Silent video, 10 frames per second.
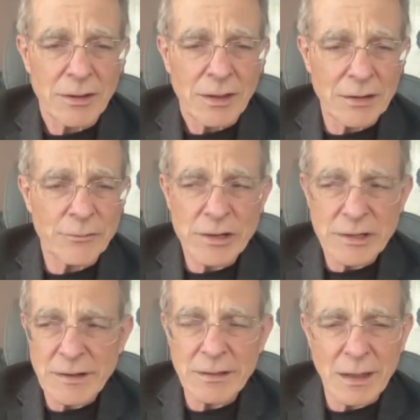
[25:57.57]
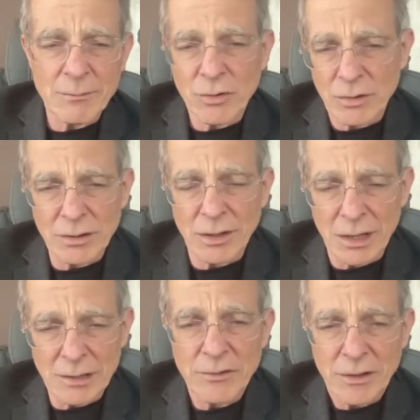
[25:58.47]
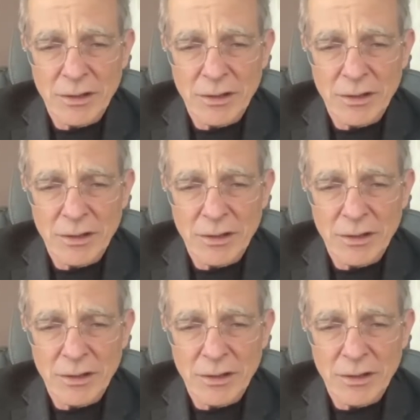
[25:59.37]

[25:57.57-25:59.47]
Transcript: And if we did that more in life,